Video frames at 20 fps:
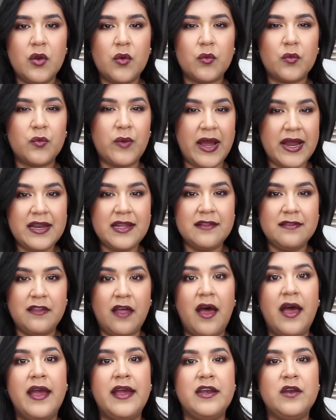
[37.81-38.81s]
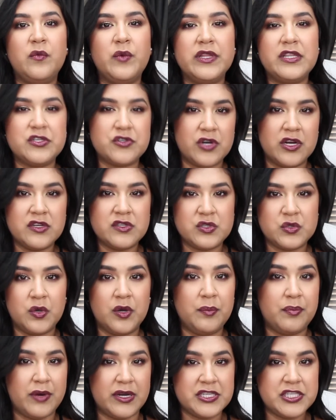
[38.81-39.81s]
right in line with
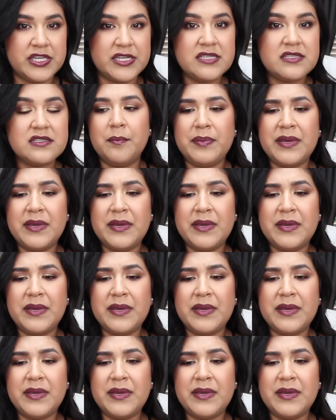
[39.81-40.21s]
drugstore brushes.